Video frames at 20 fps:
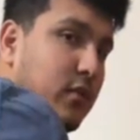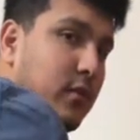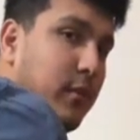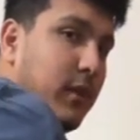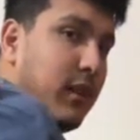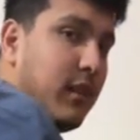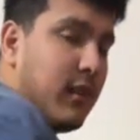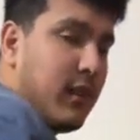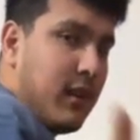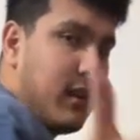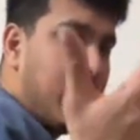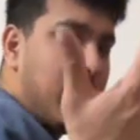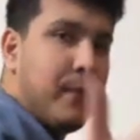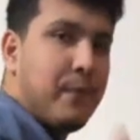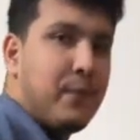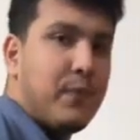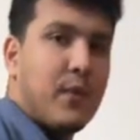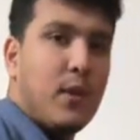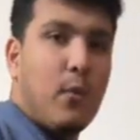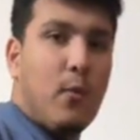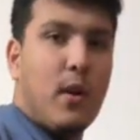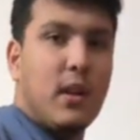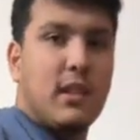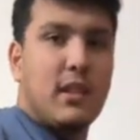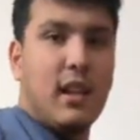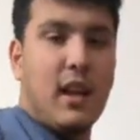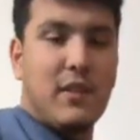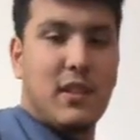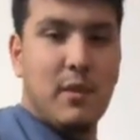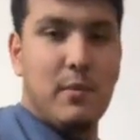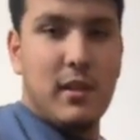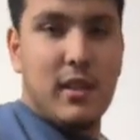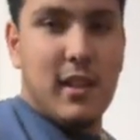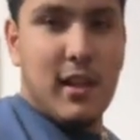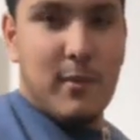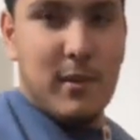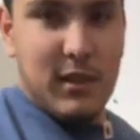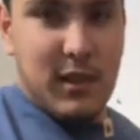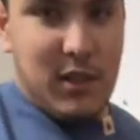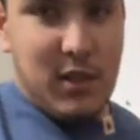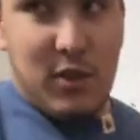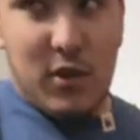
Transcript: I mean, what's left to be said about these